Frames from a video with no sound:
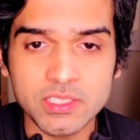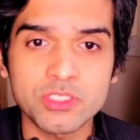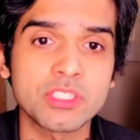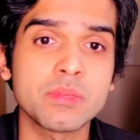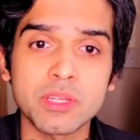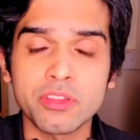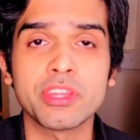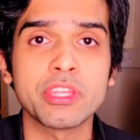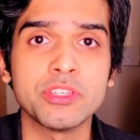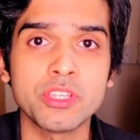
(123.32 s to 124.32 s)
So the typical
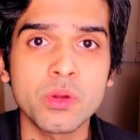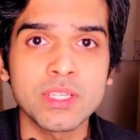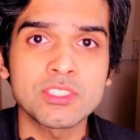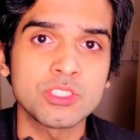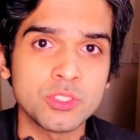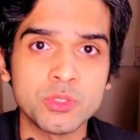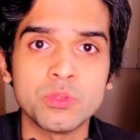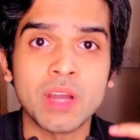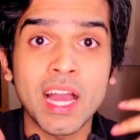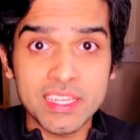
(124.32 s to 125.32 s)
thing you do is you
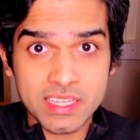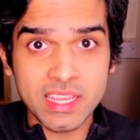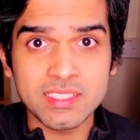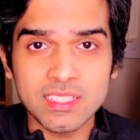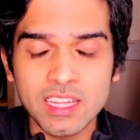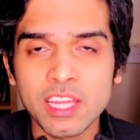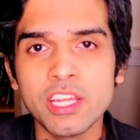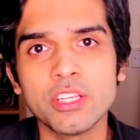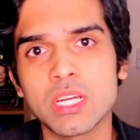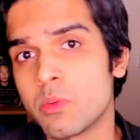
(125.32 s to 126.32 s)
ideate,
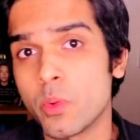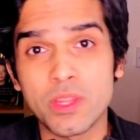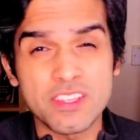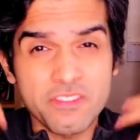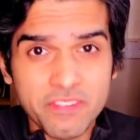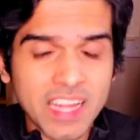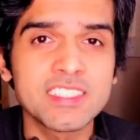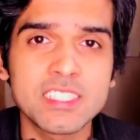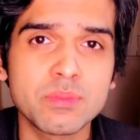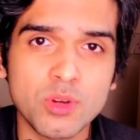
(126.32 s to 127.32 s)
you come up with this
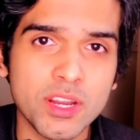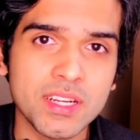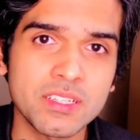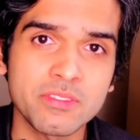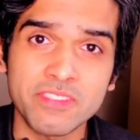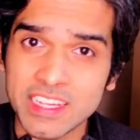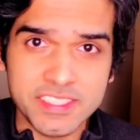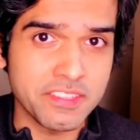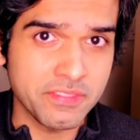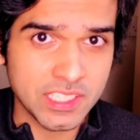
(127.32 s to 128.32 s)
fancy product,
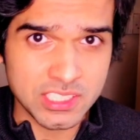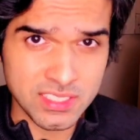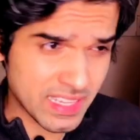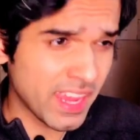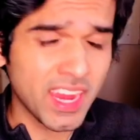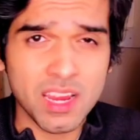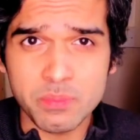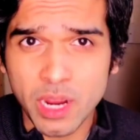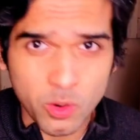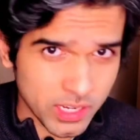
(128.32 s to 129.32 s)
fancy features, AI
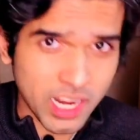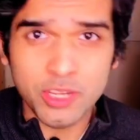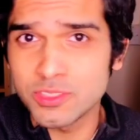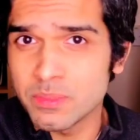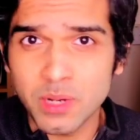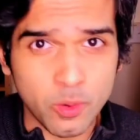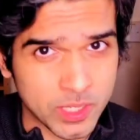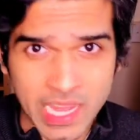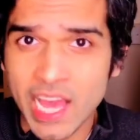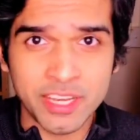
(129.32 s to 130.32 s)
powered, IoT
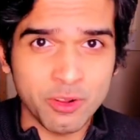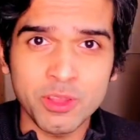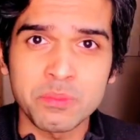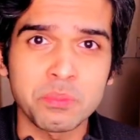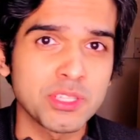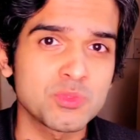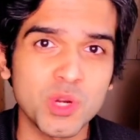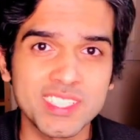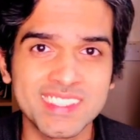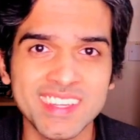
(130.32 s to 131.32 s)
powered, add in all the
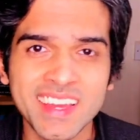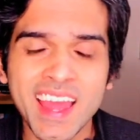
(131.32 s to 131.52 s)
buzzwords,